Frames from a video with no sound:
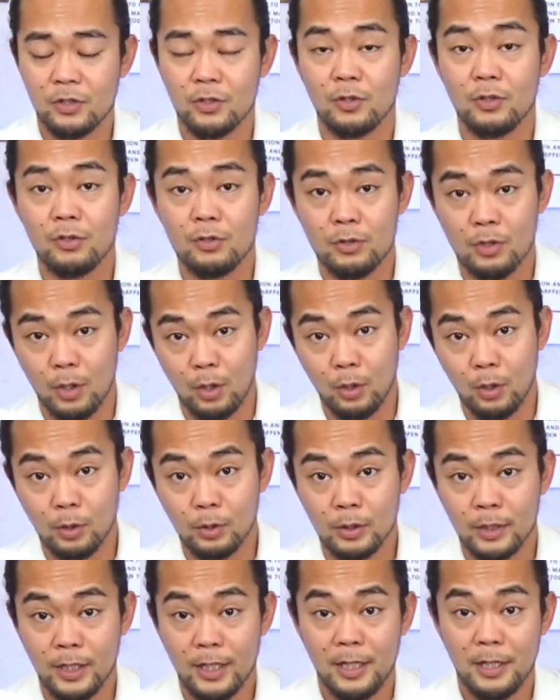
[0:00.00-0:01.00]

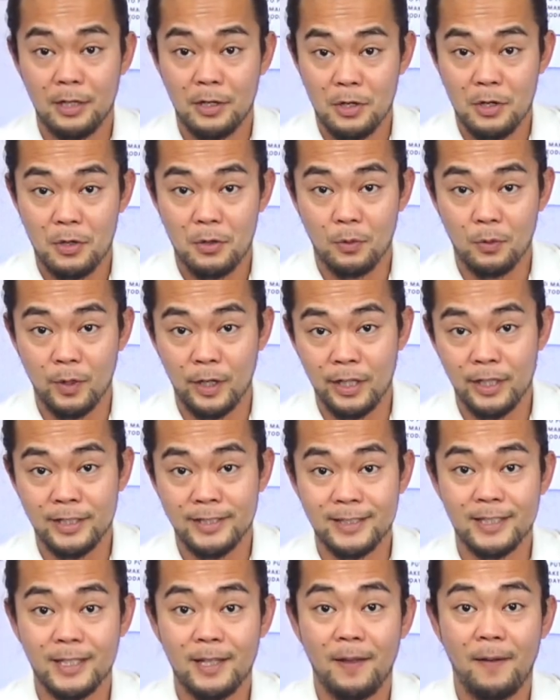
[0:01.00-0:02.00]
controlled
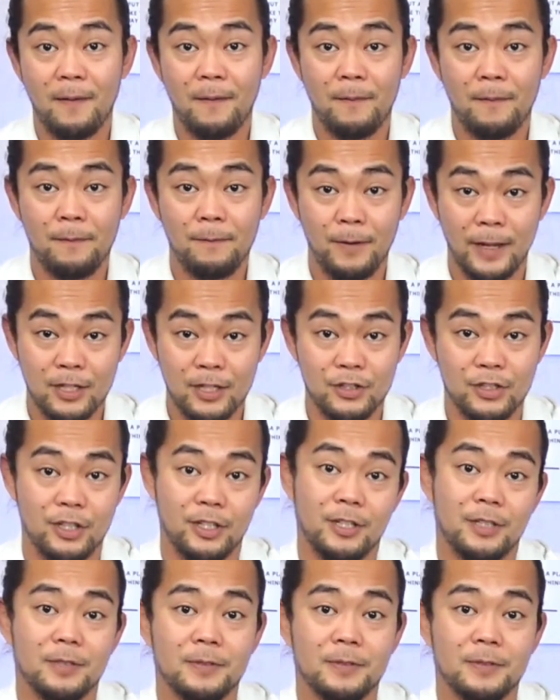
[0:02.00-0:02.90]
wrist flexion.